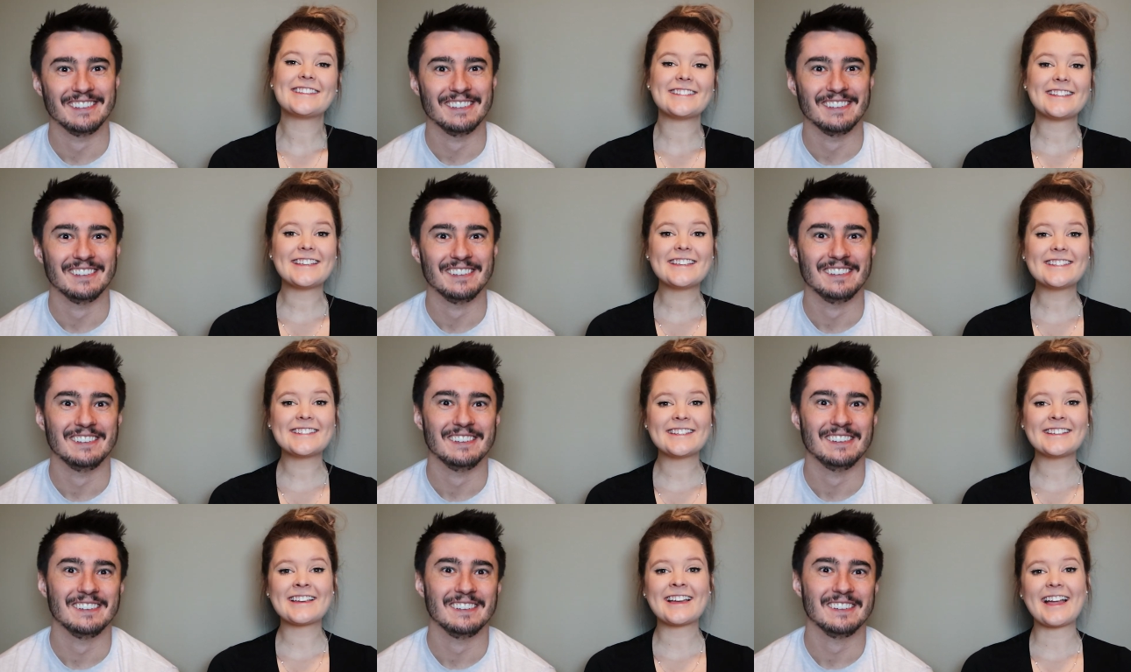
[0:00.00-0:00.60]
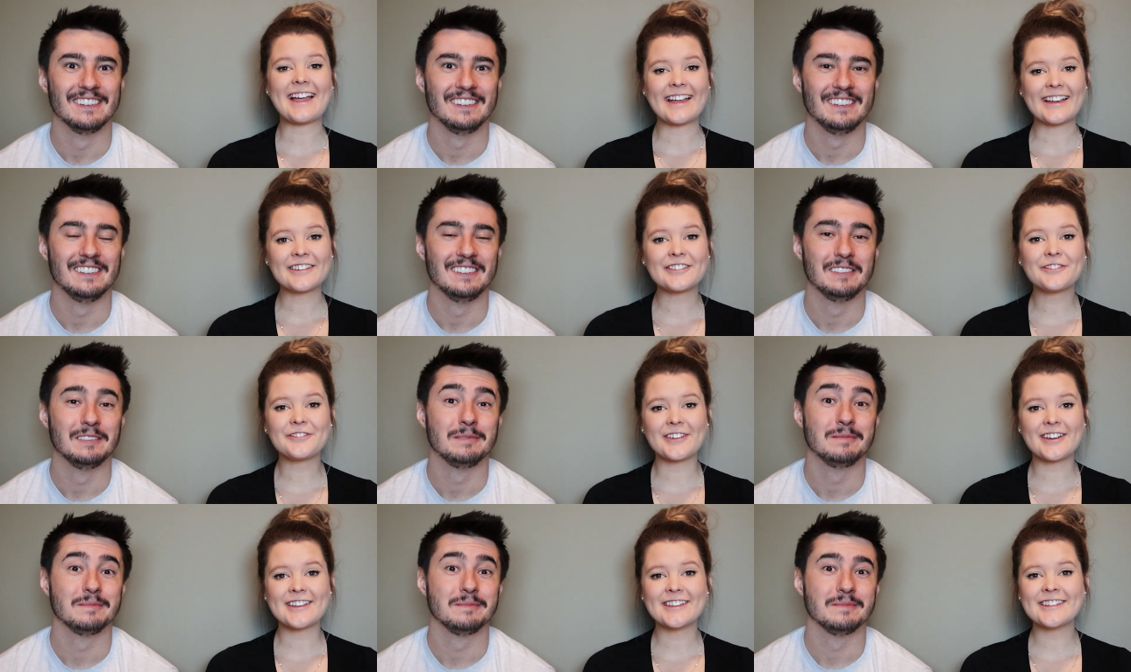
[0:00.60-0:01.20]
Speaker 1: it's easy and
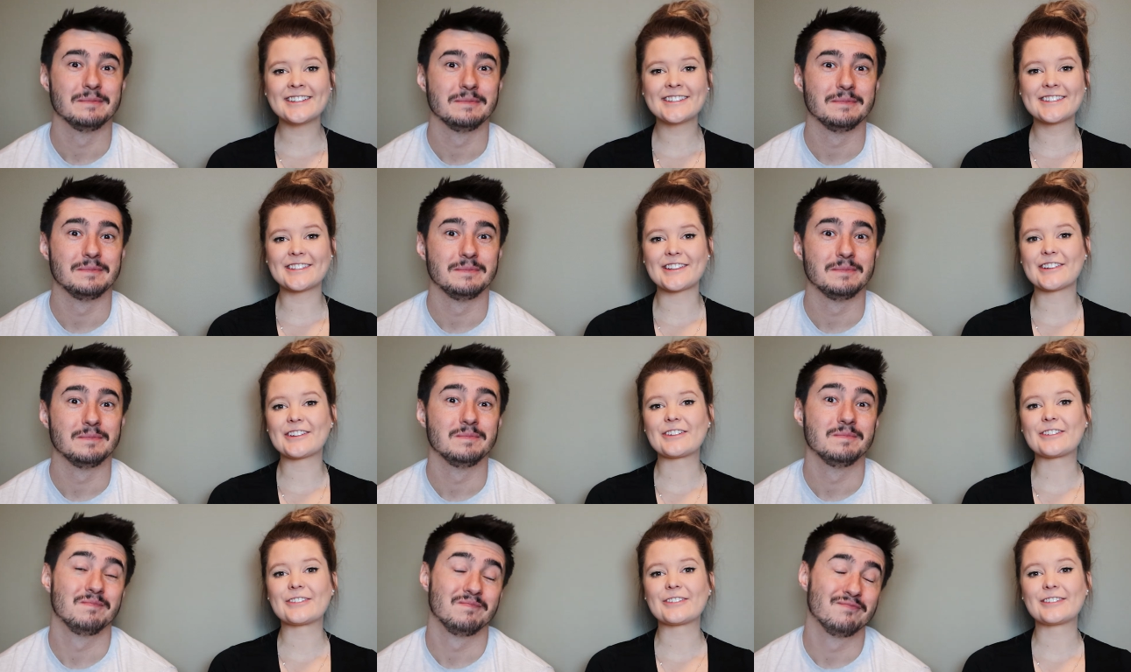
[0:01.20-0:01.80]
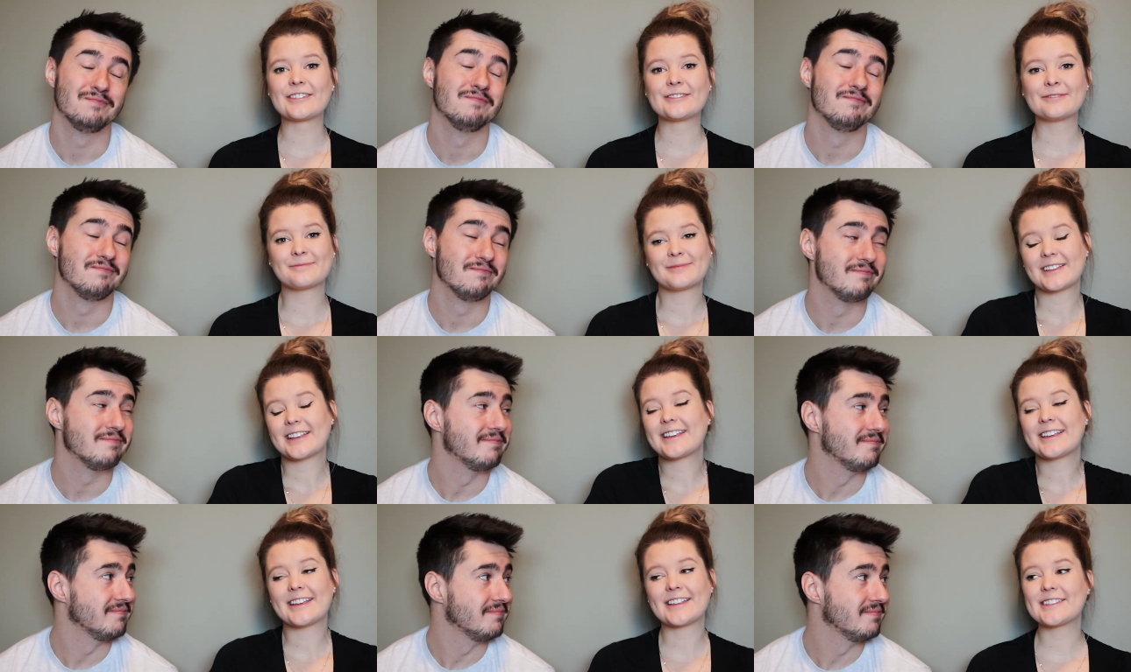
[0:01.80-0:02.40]
fun, so
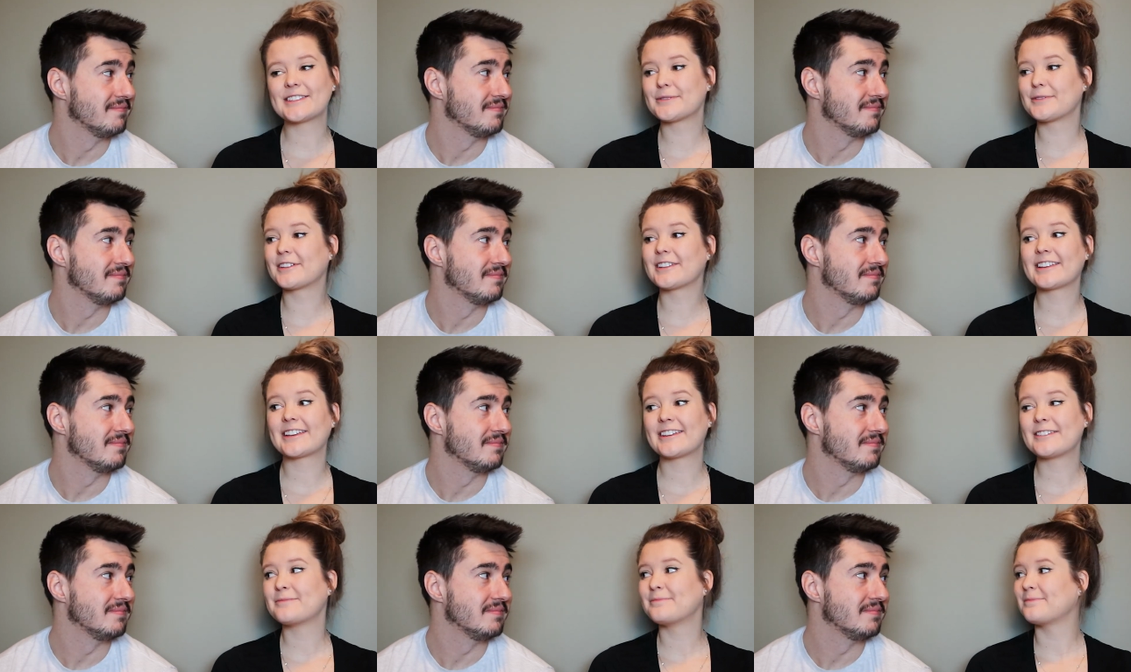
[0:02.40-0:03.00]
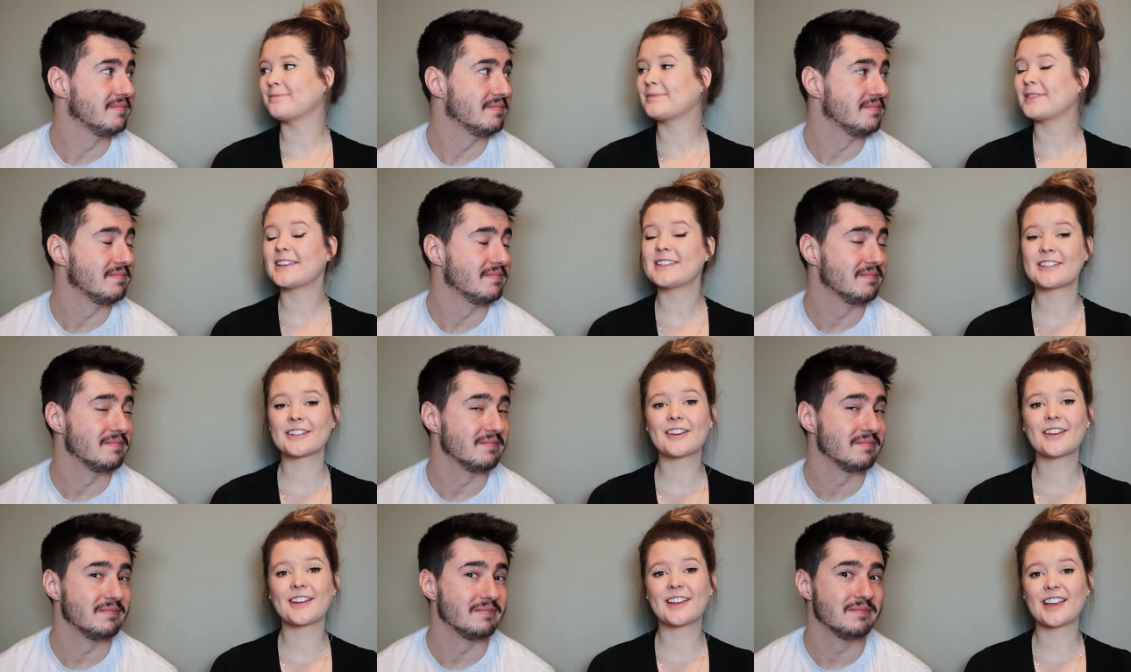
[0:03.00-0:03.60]
it's really, it's a
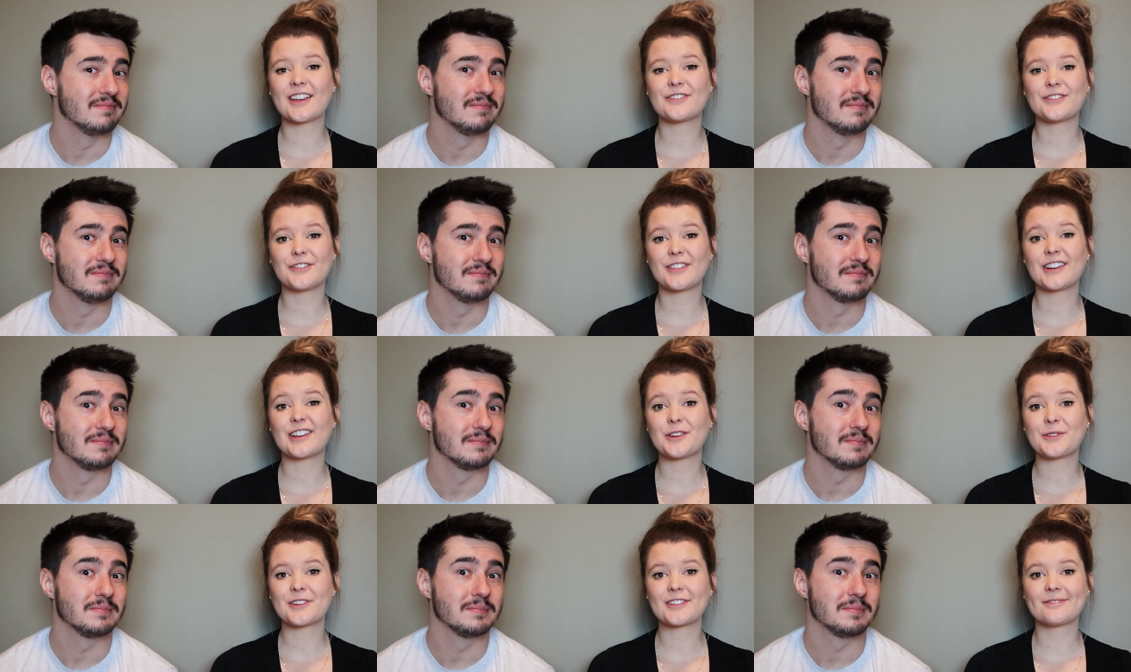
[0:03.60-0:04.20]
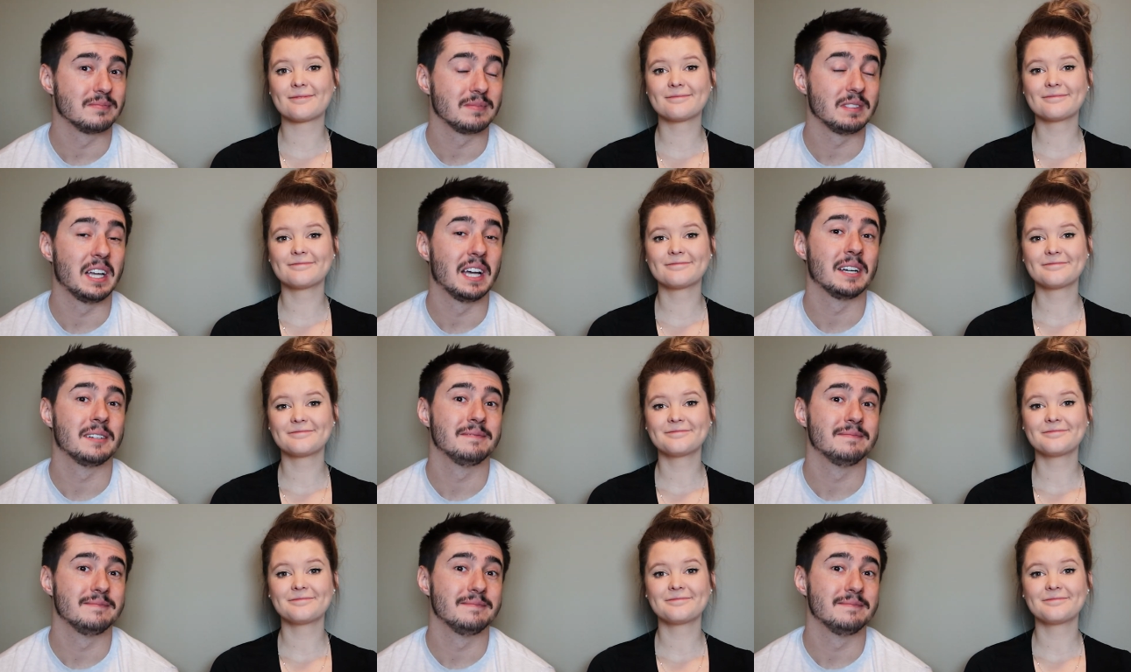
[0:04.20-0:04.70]
good gift for anyone. Yeah.